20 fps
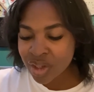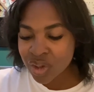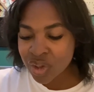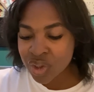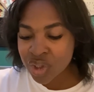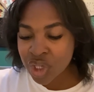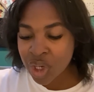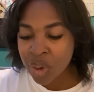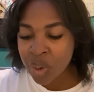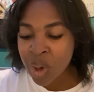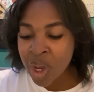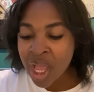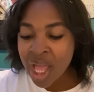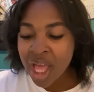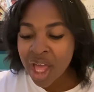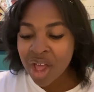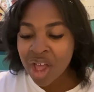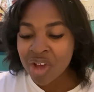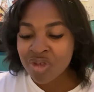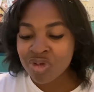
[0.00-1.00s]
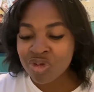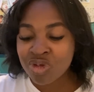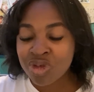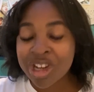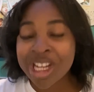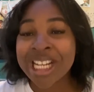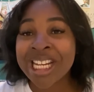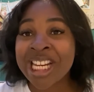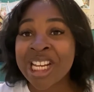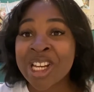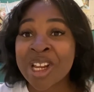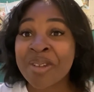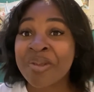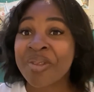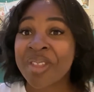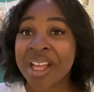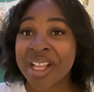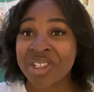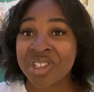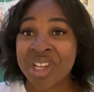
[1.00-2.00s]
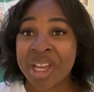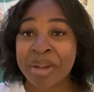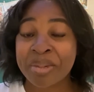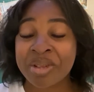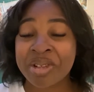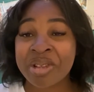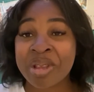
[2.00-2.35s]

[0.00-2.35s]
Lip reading: So really love that chapter.